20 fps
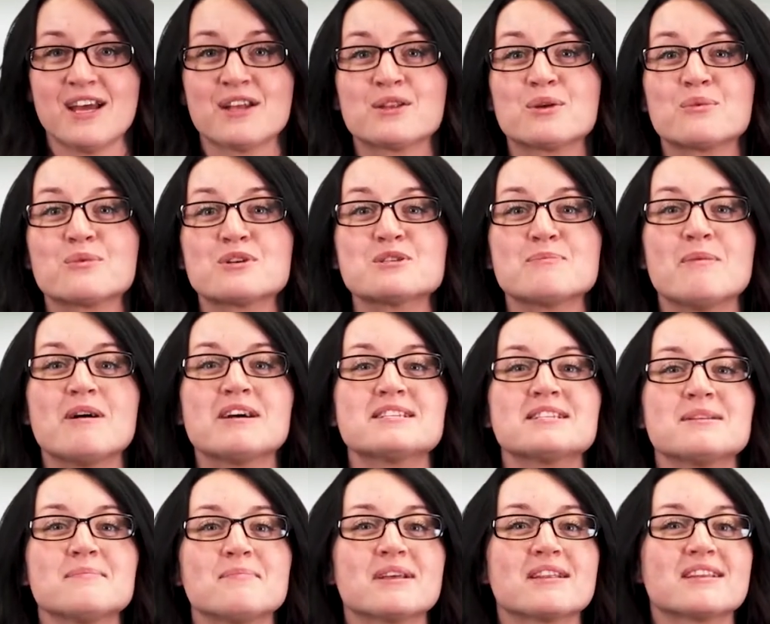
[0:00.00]
The
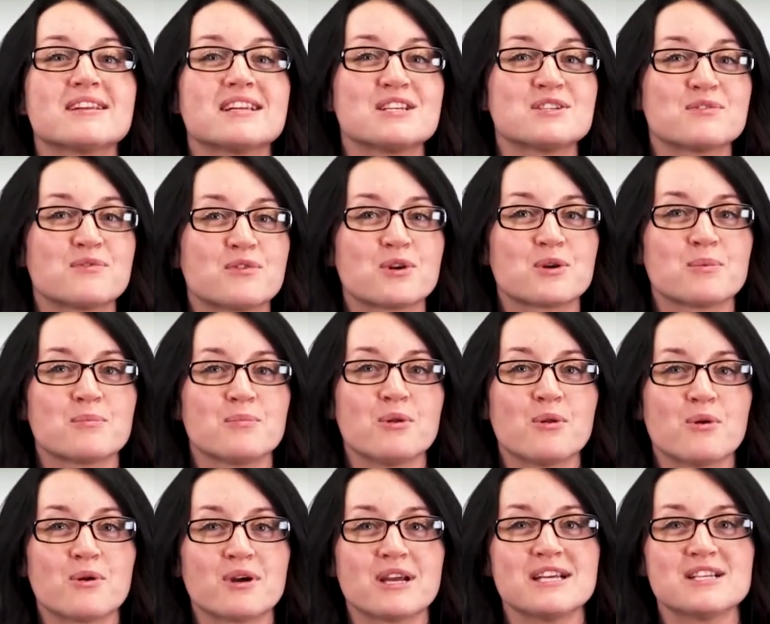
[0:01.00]
responsibilities for
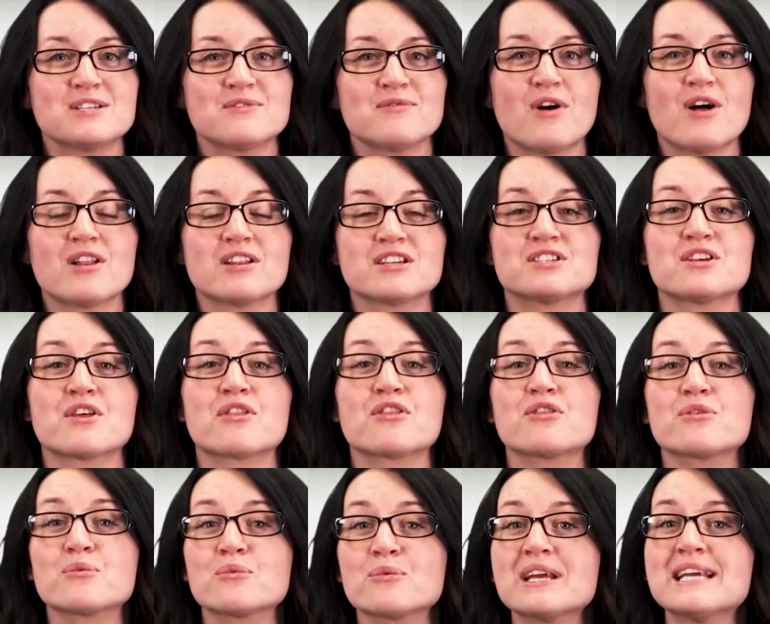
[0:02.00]
employees fall into
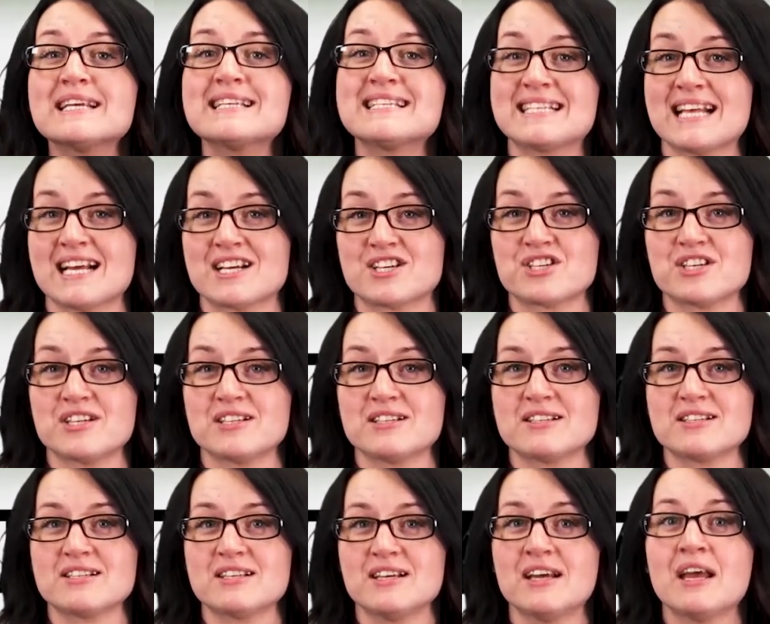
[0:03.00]
three
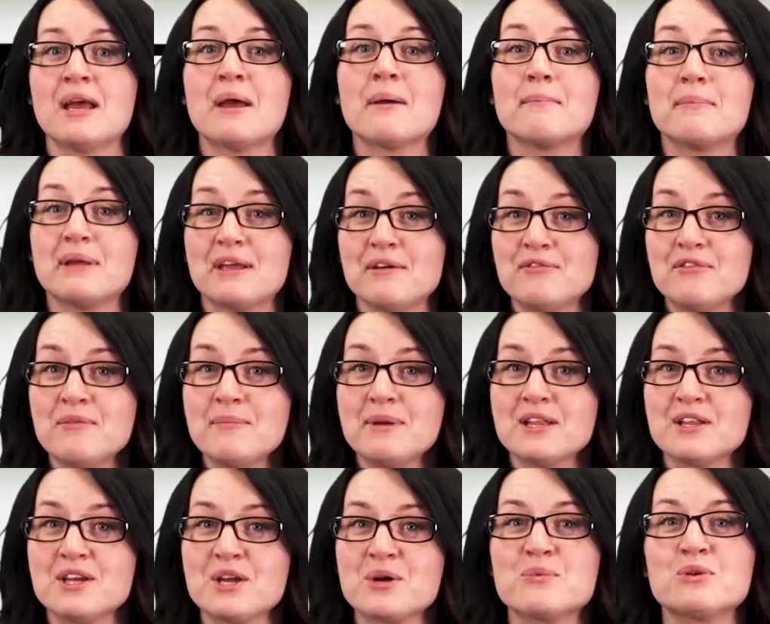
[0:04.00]
sections: be
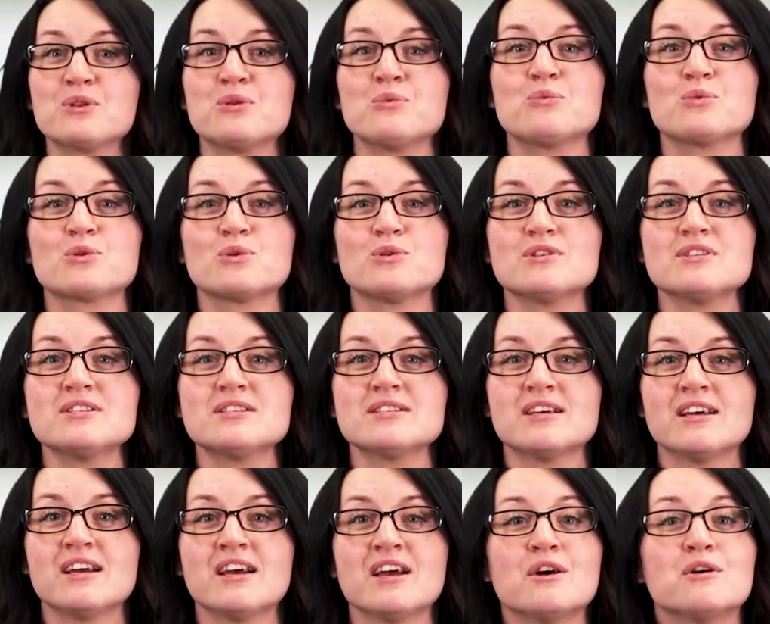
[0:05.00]
familiar with the rules,
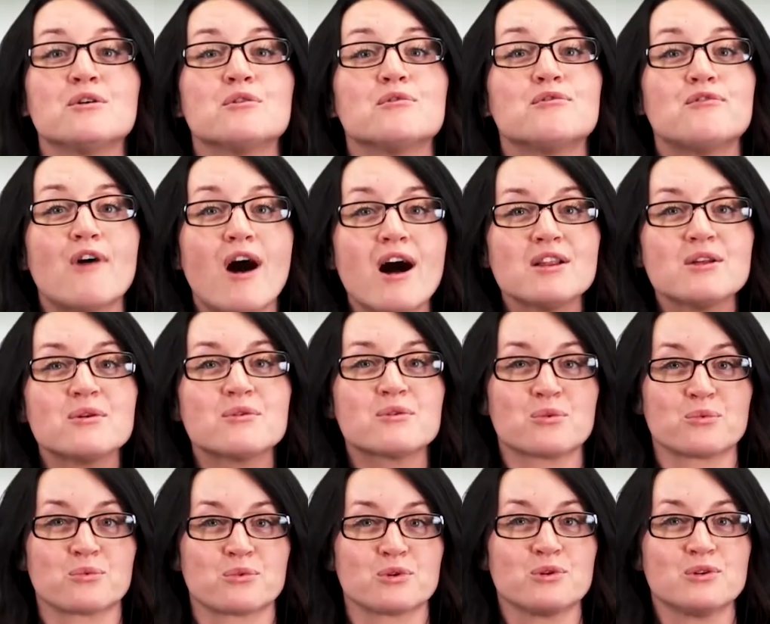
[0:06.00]
follow
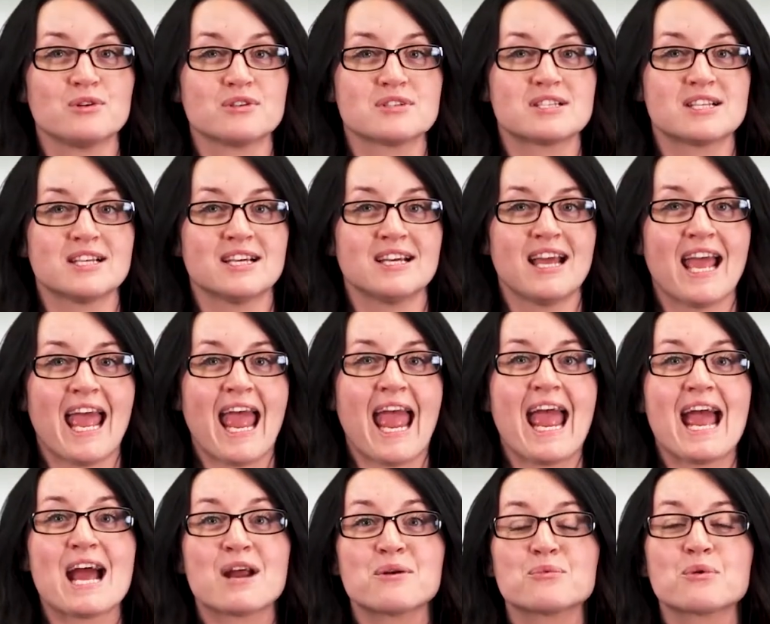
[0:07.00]
the rules,
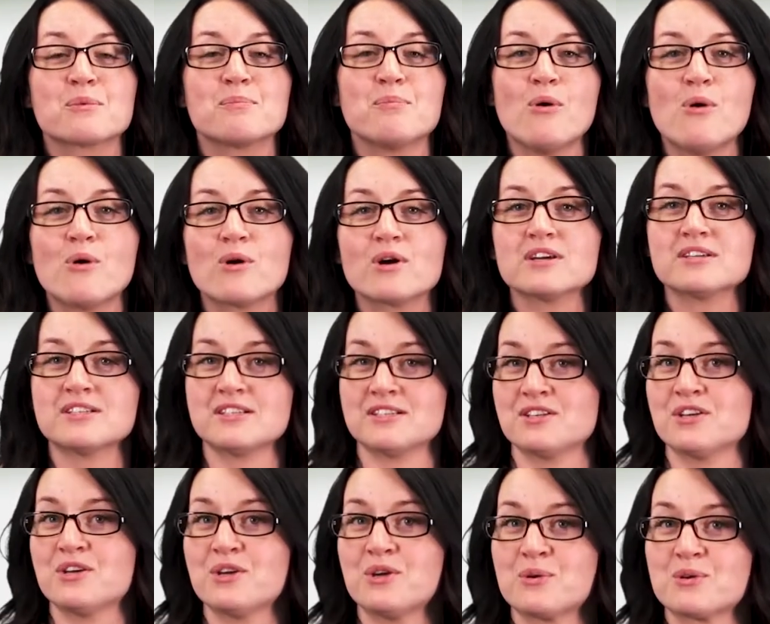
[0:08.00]
and report
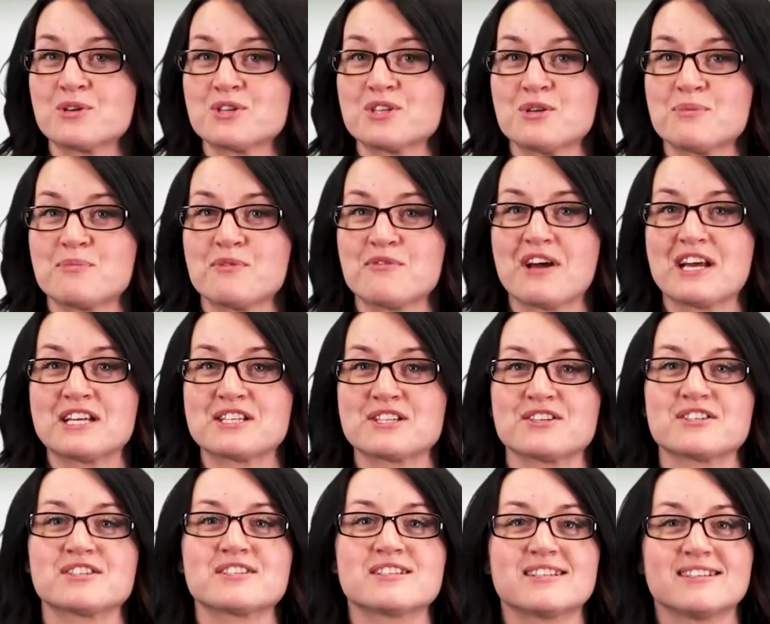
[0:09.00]
to your
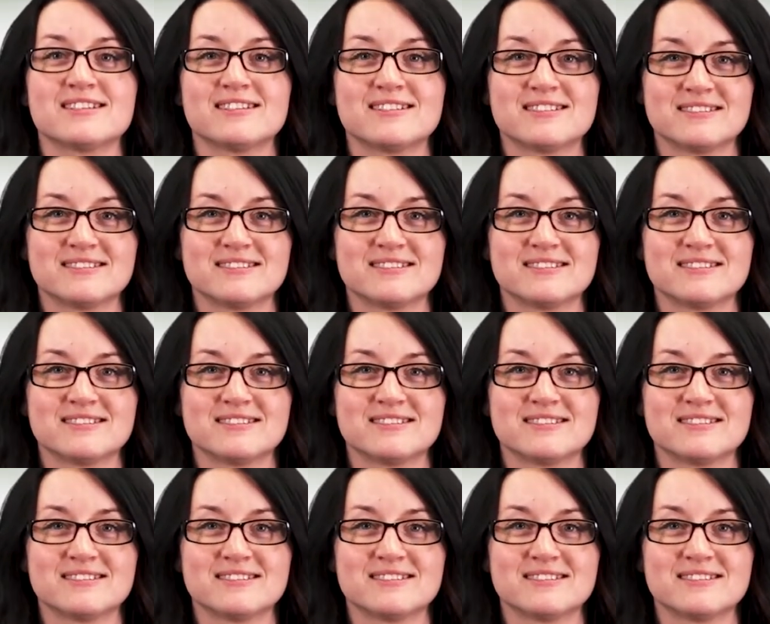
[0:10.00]
supervisors.